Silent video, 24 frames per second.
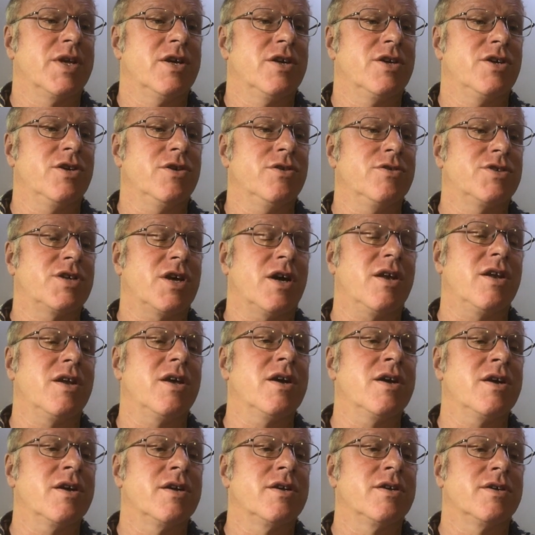Hugh
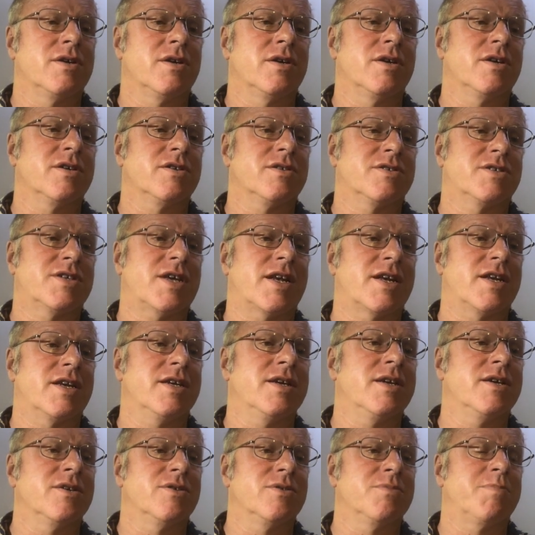Toller,
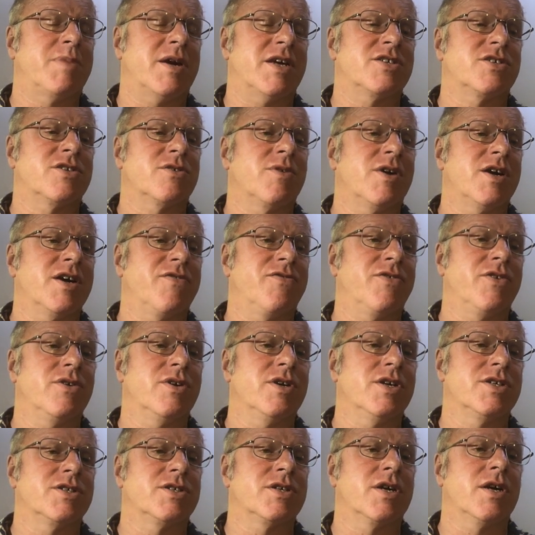sadly, who passed away a few
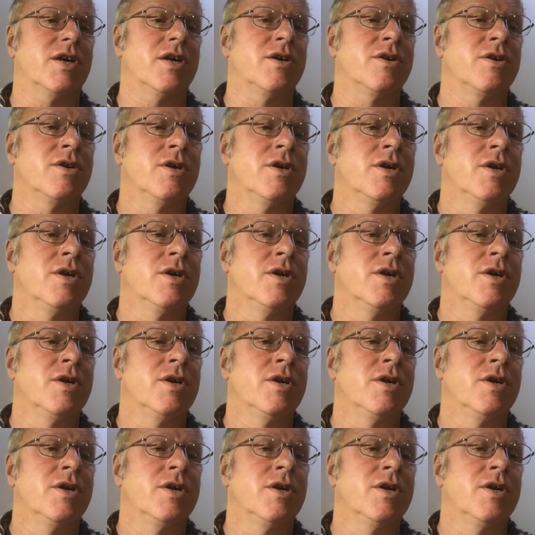years ago,